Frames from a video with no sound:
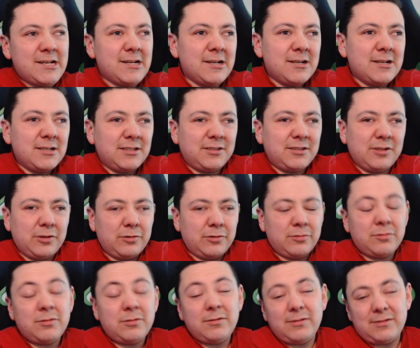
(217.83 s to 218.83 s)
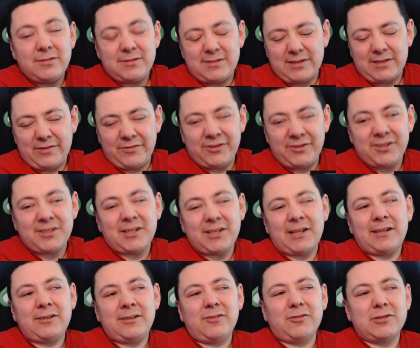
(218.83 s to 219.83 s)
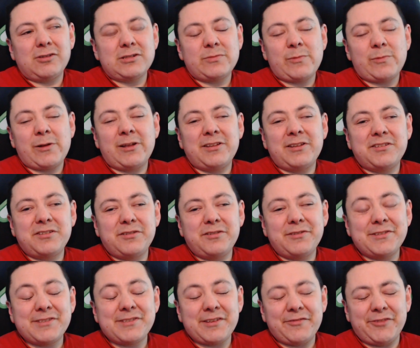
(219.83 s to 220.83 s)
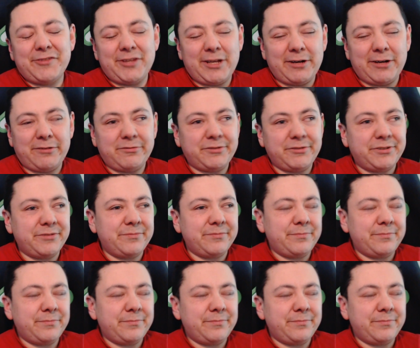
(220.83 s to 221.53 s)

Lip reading: So, seventh sign corresponds to the seventh house.